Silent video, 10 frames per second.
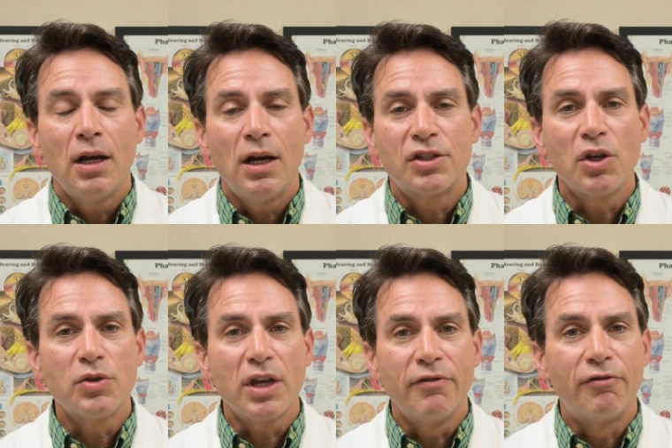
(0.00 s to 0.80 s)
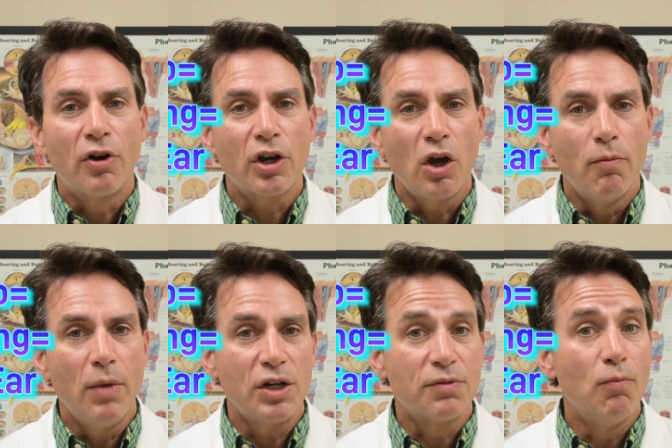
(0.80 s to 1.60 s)
associate vertigo
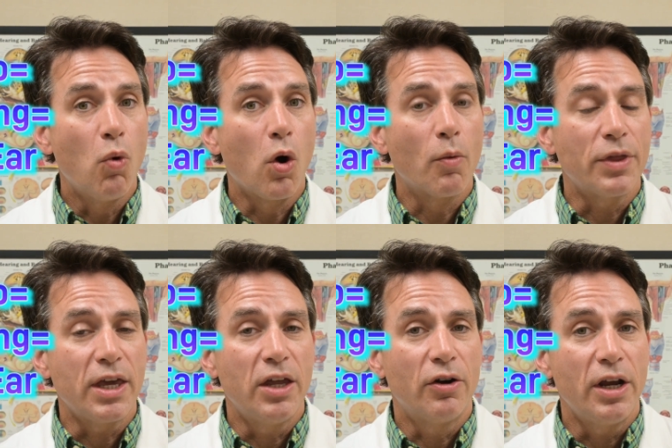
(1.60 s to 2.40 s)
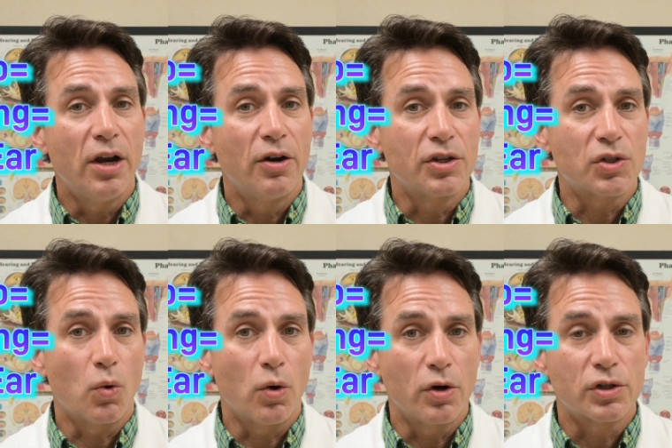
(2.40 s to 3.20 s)
much more with inner ear
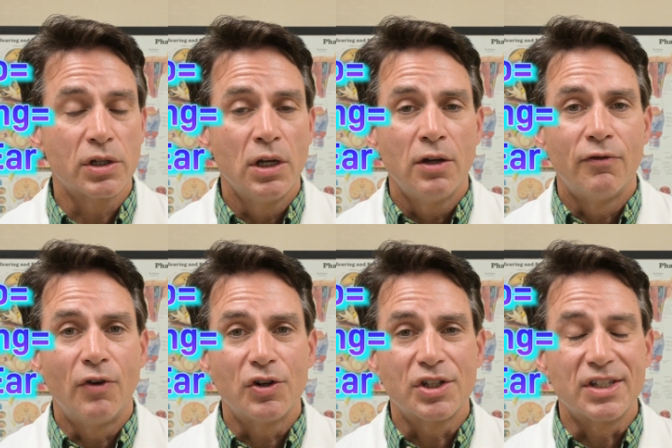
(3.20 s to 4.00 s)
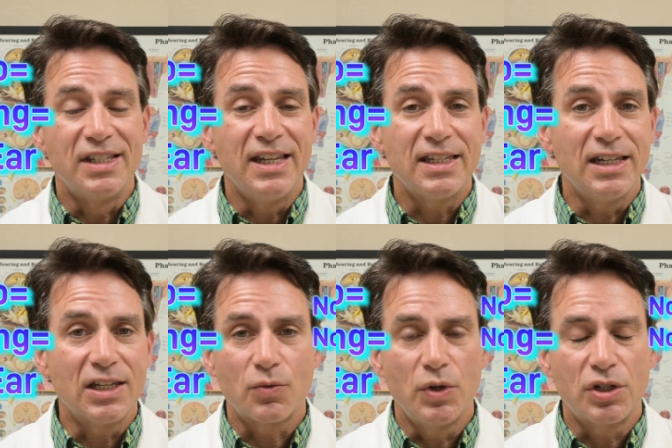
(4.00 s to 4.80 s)
disorders versus
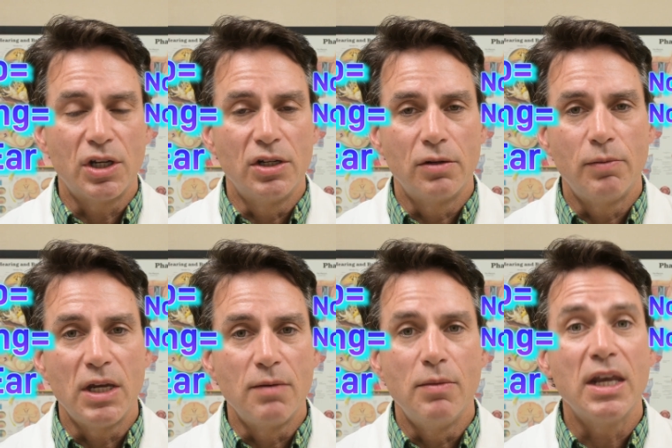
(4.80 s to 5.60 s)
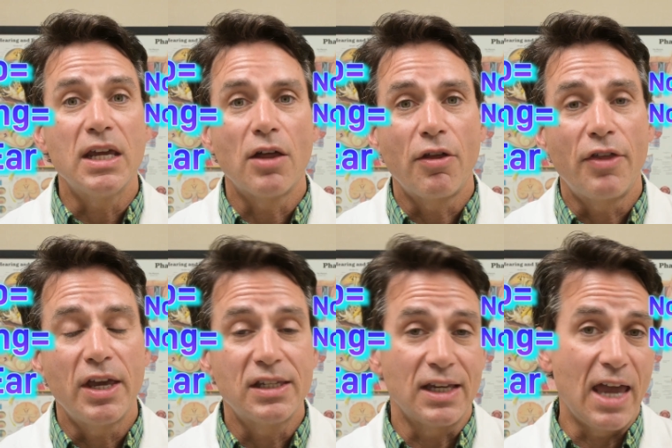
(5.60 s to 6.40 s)
dizziness, which can be many other
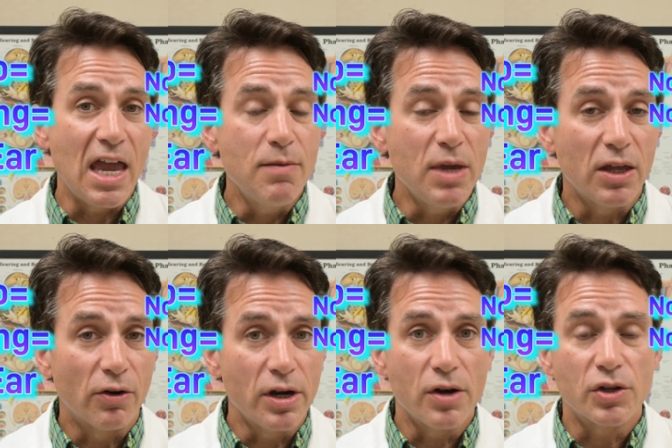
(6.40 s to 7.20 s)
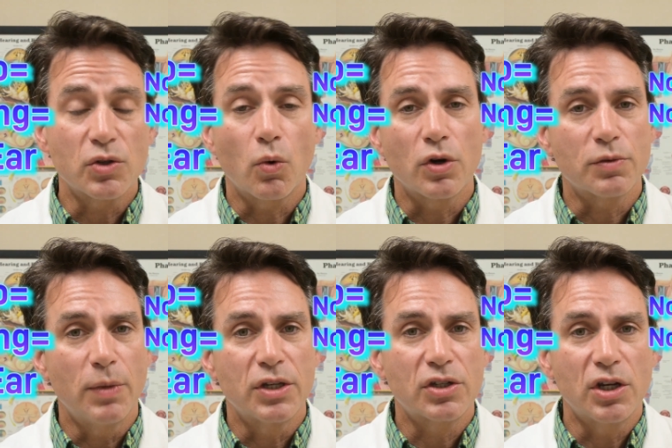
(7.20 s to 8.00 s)
things. It can be inner ear disorders,
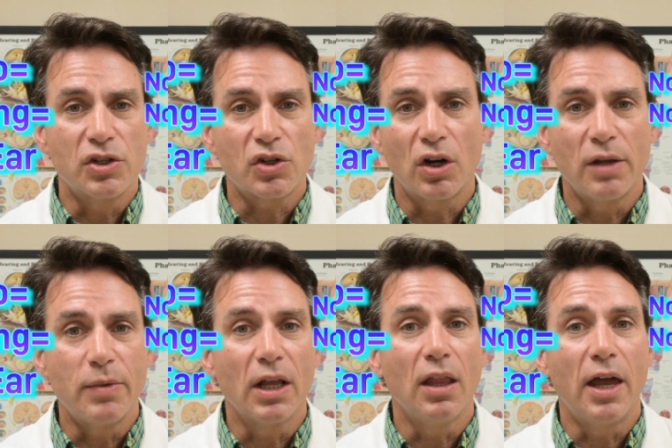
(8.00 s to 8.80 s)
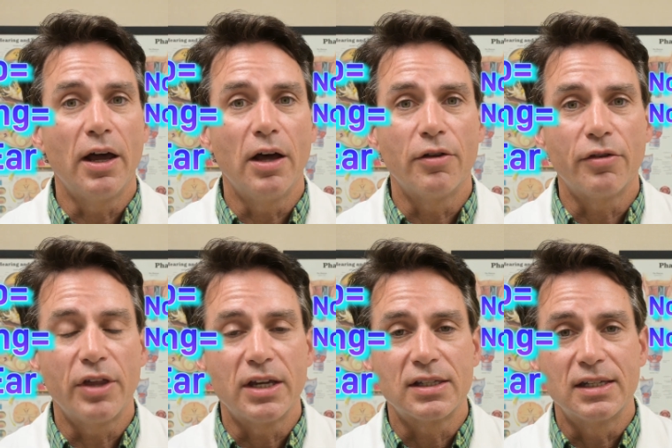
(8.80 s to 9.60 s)
but it can certainly be a lot of other
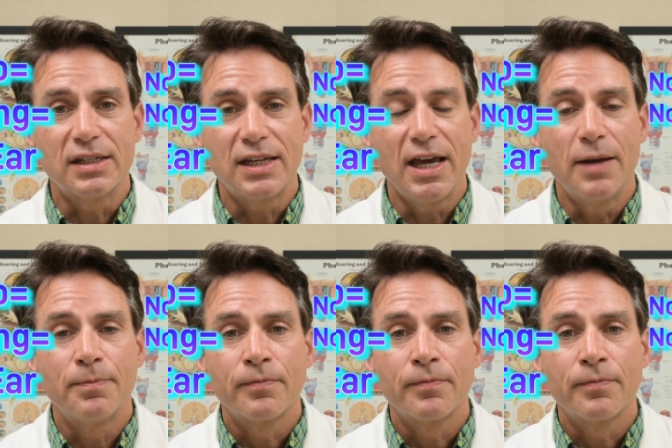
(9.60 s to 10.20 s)
things instead.